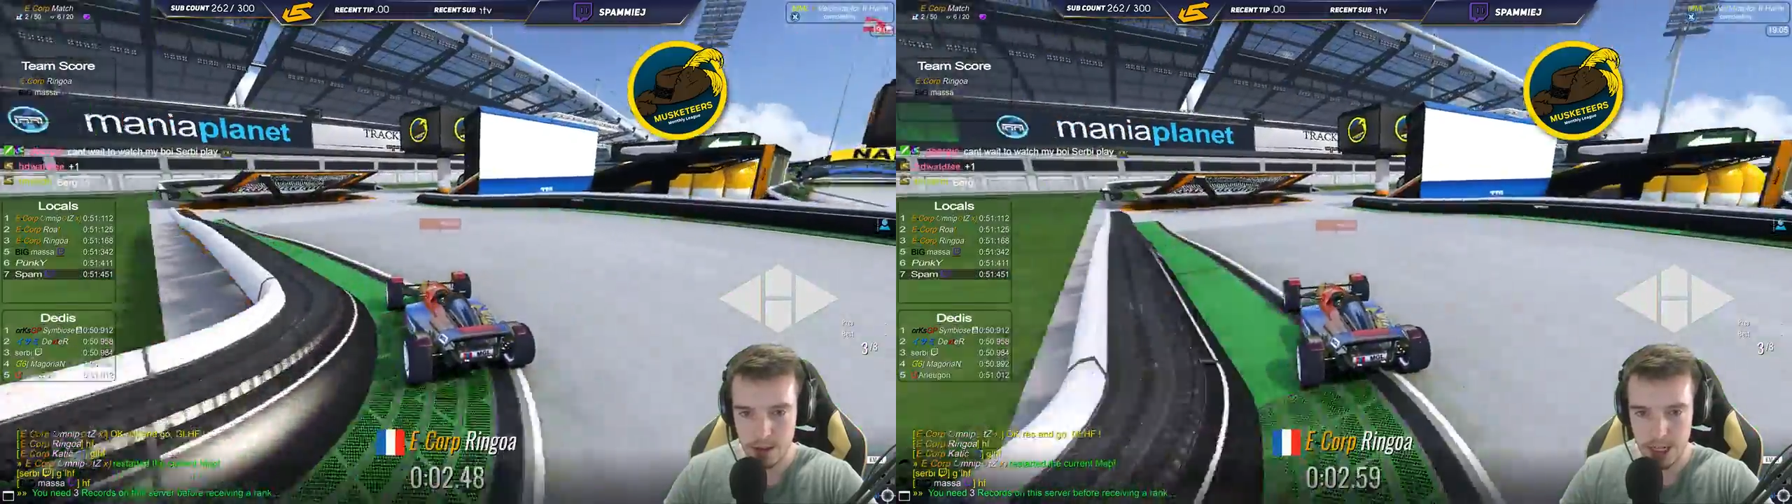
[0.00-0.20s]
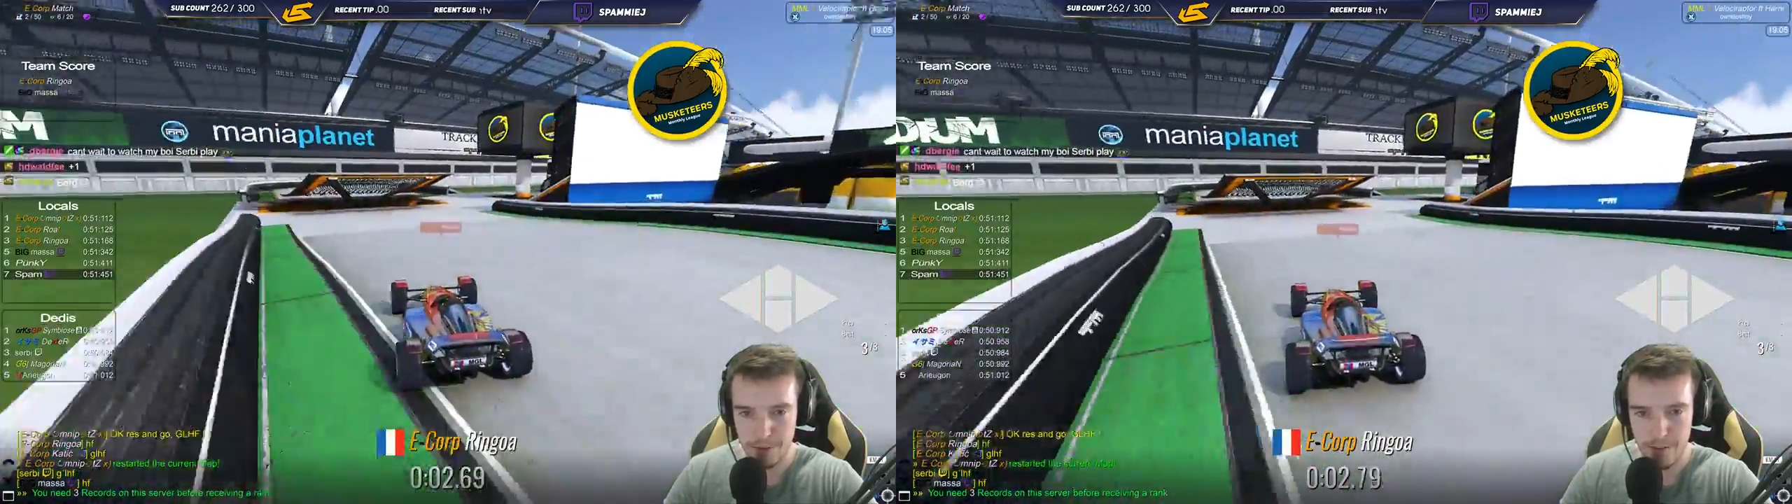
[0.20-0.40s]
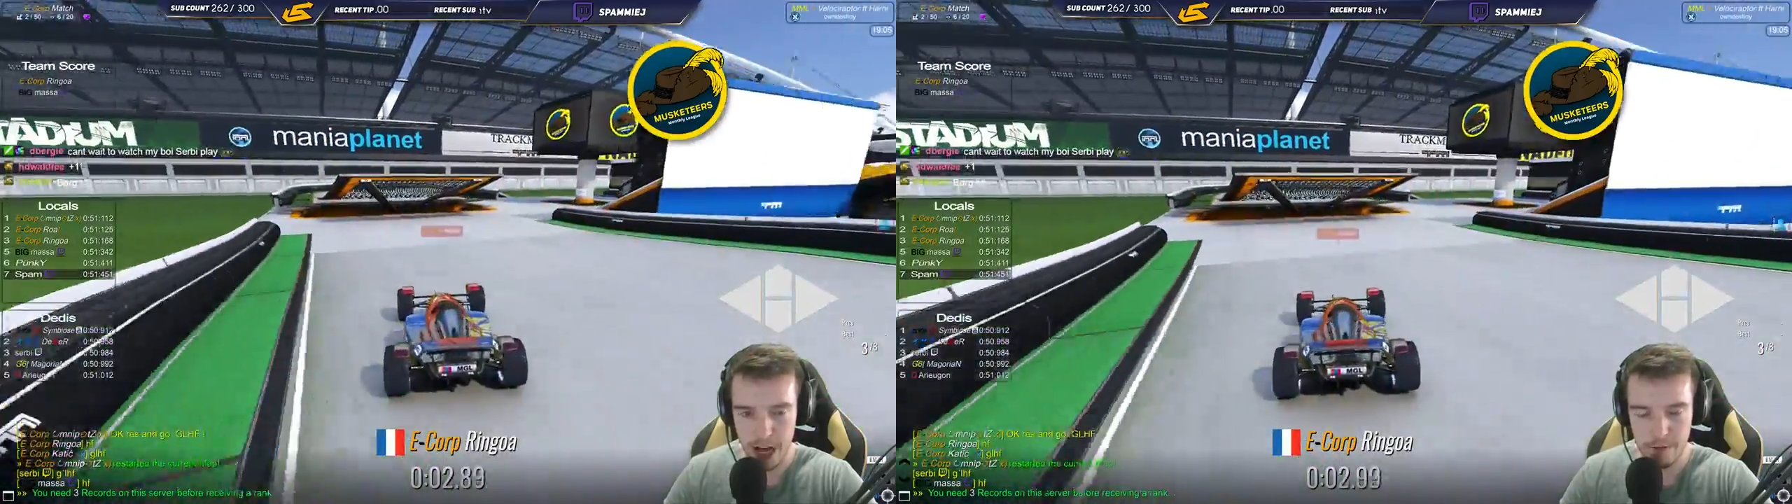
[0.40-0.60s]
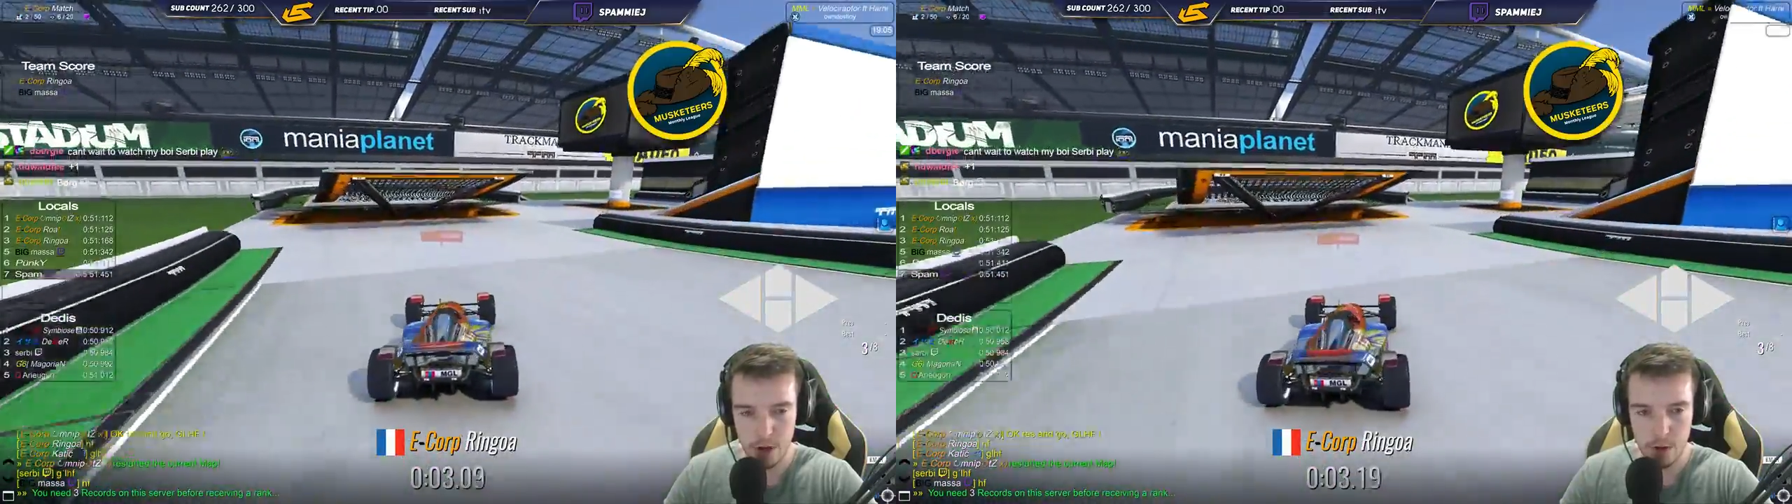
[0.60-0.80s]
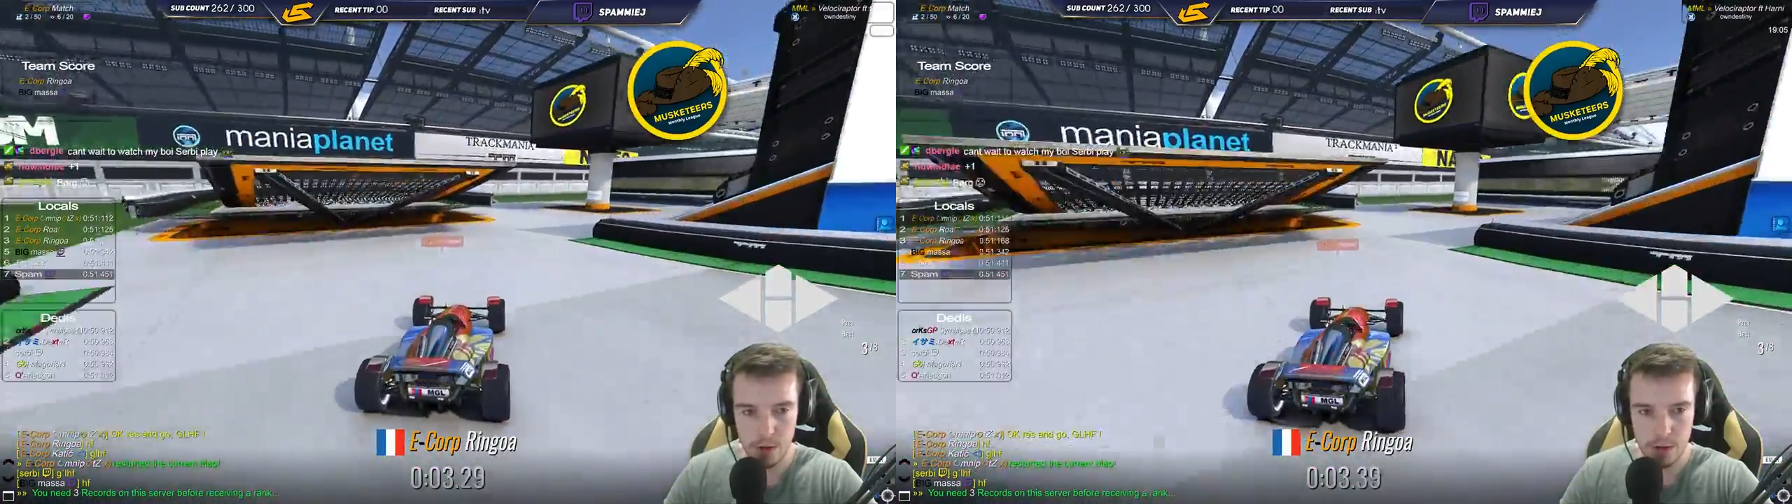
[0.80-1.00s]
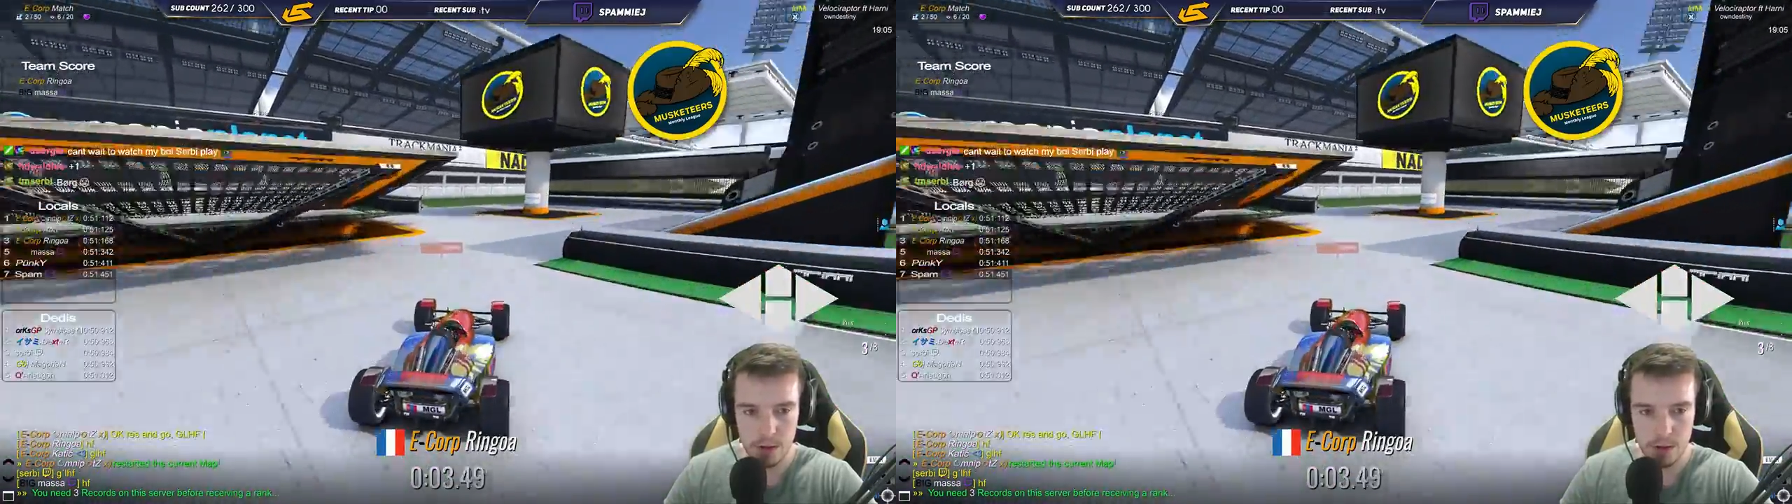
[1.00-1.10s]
The 5-0.